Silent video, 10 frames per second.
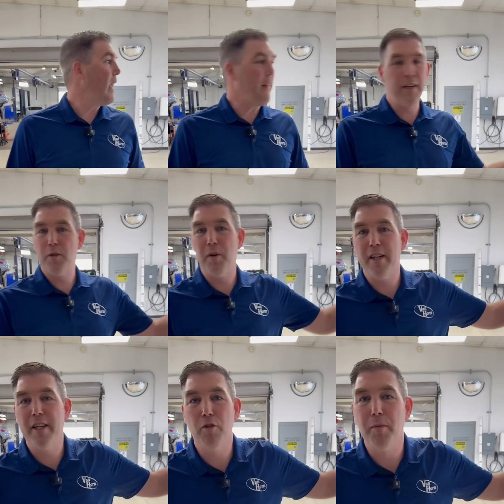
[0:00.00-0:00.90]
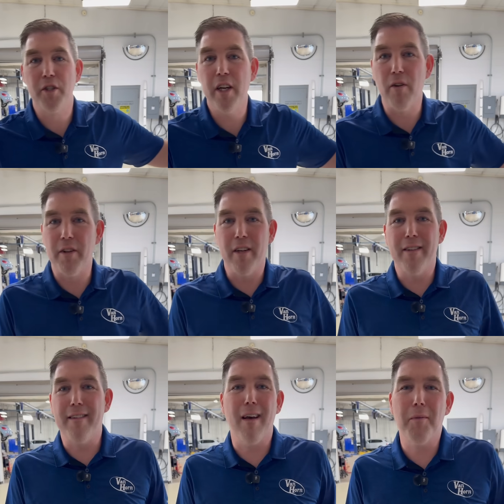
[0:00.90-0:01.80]
Yeah, they just plug it into a machine over there and
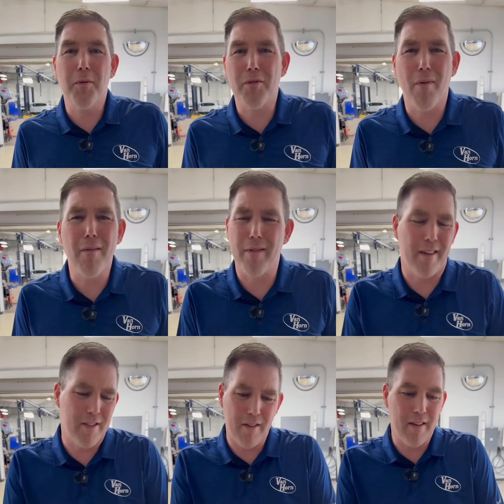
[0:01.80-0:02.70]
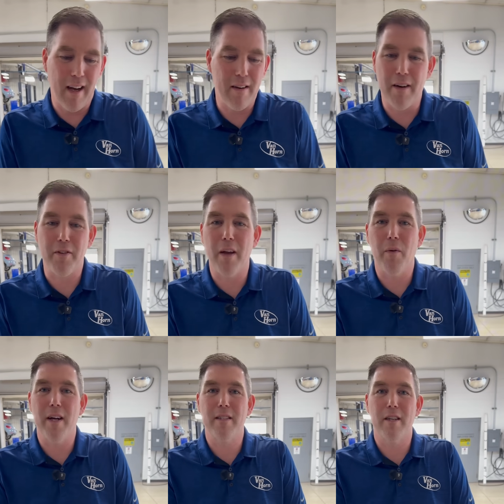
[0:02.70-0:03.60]
they tell me what's wrong with it. So I don't get
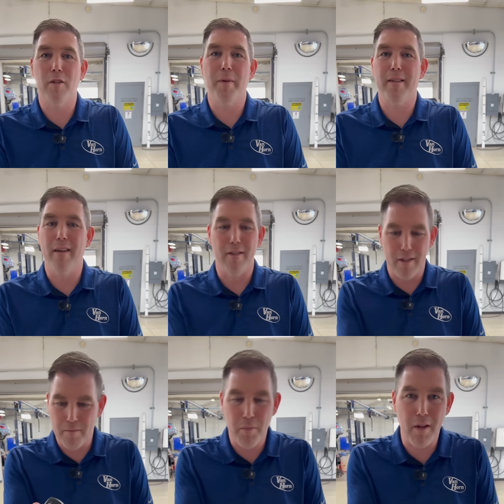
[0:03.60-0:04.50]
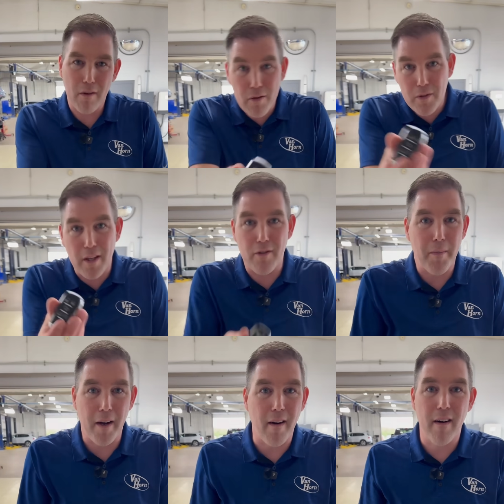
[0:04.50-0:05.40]
why it's such a big deal. Just put the O2 sensor in
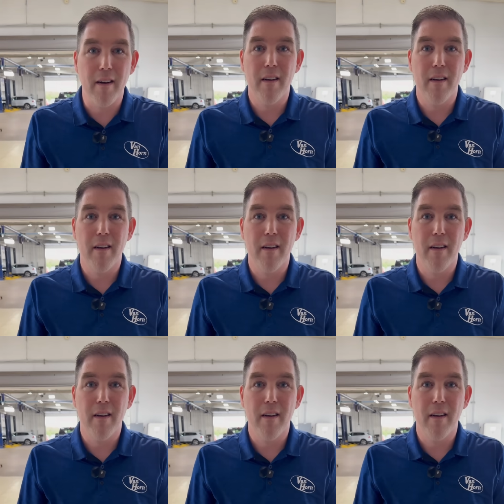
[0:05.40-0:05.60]
my car.